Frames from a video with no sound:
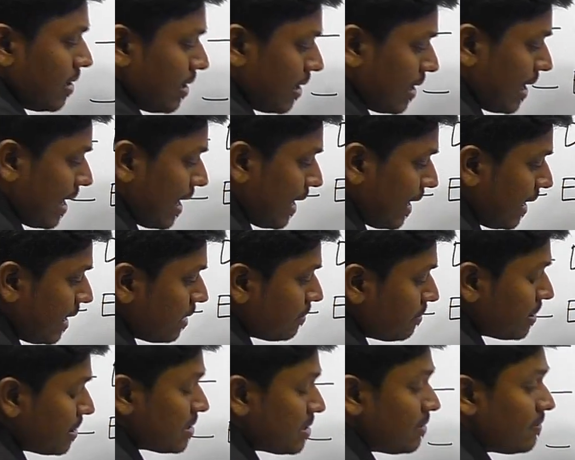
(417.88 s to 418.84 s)
cracking a
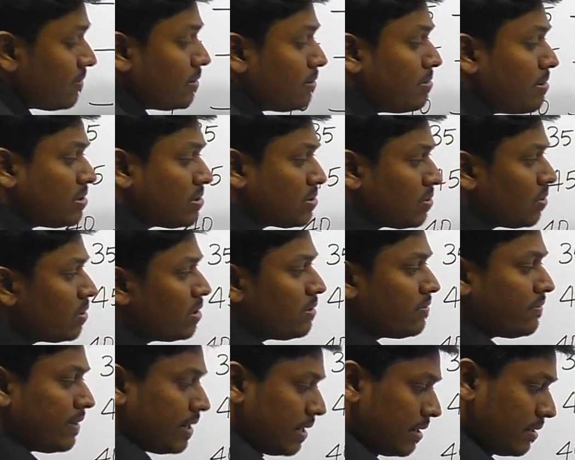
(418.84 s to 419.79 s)
puzzle will be so
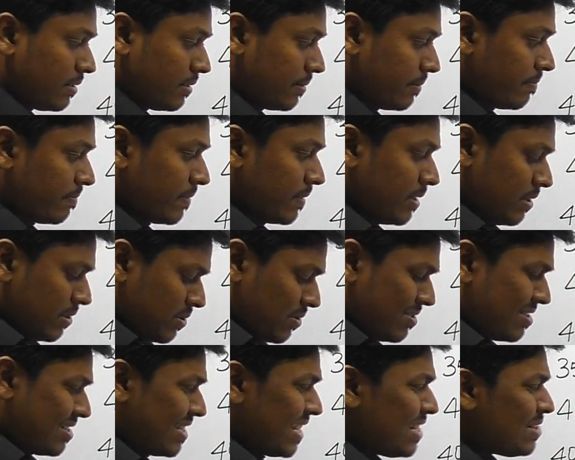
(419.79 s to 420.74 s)
difficult so
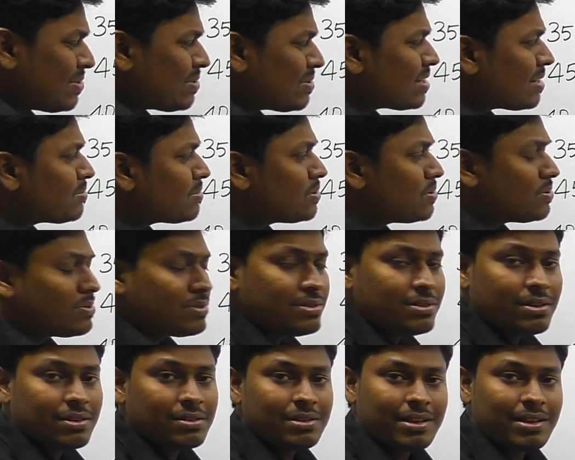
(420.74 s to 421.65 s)
try to substitute uh,